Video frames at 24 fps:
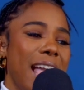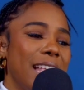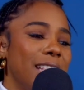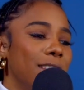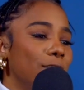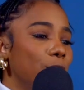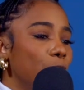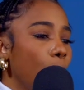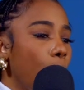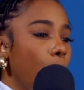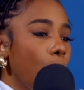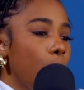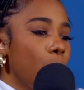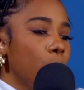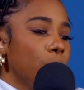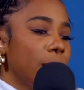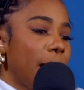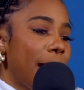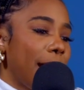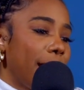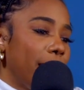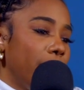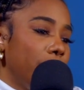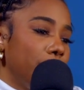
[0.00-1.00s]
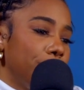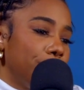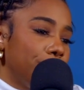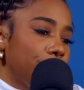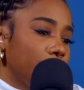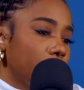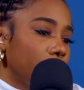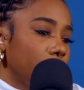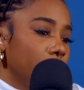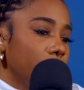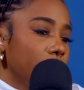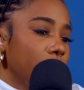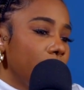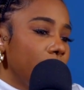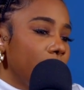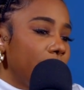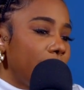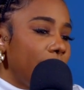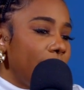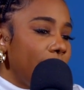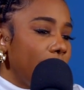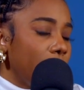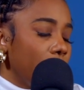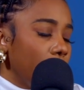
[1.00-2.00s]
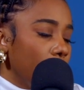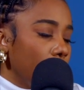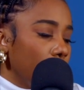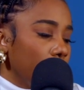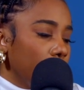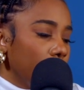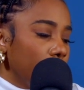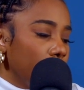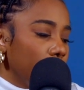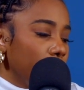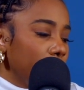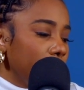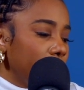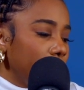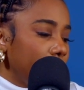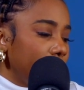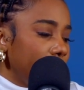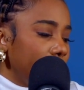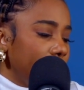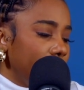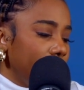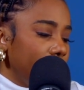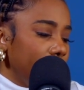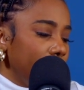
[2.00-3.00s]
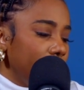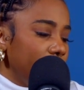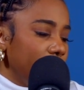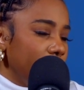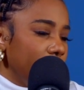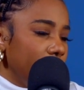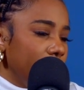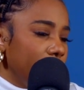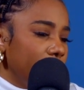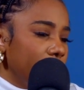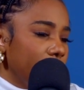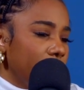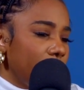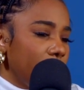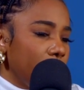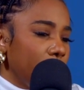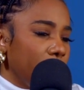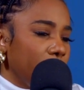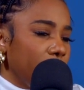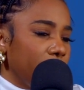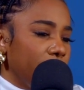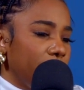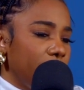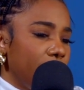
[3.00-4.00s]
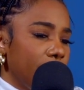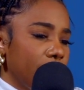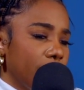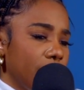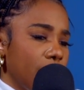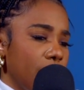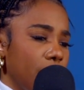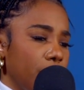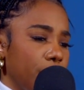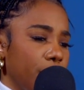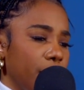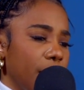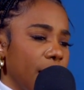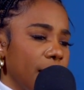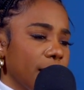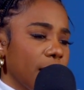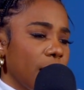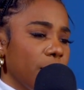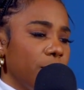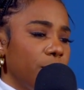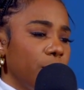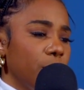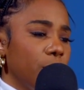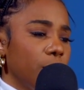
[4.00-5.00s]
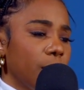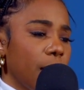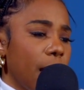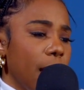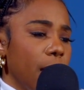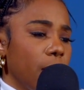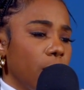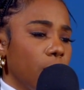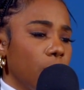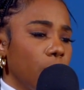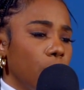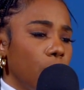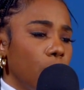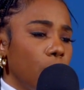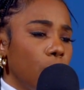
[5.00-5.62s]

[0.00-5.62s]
And this whole, like, thing really be getting me fucked up, because I feel like